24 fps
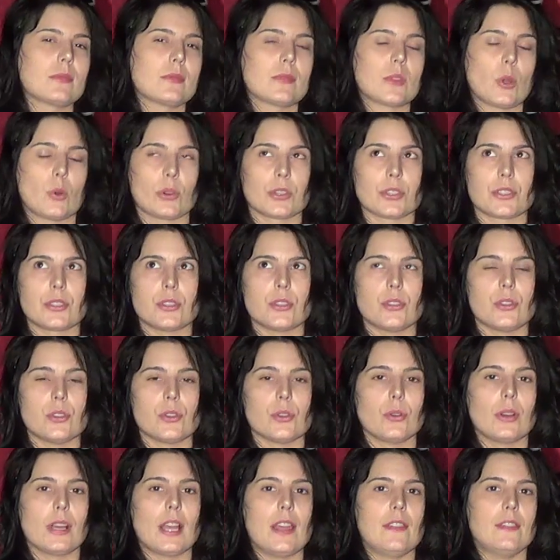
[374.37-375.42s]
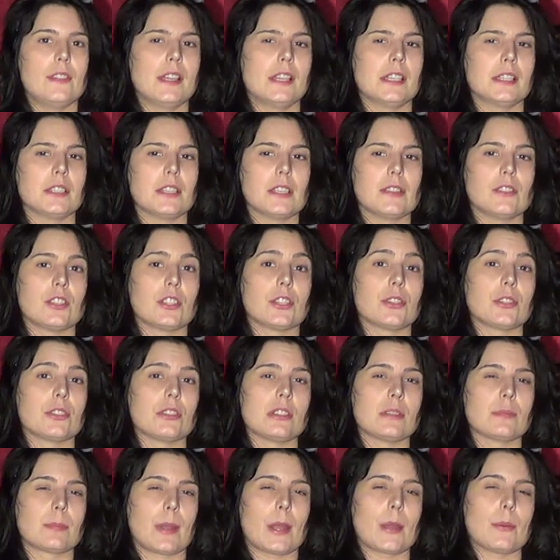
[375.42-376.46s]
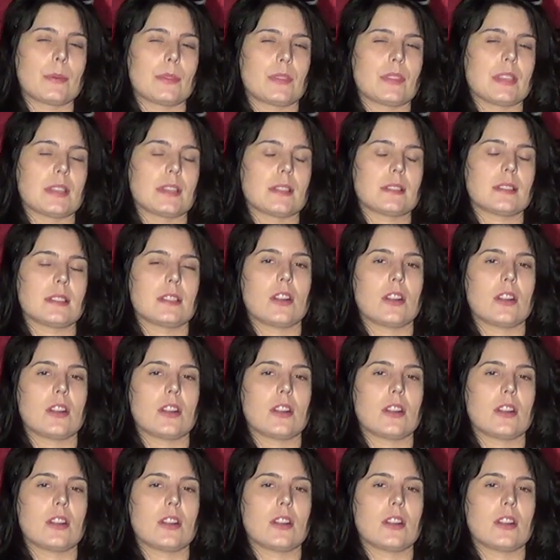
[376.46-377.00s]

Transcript: or 2 and then give it a good spray with this.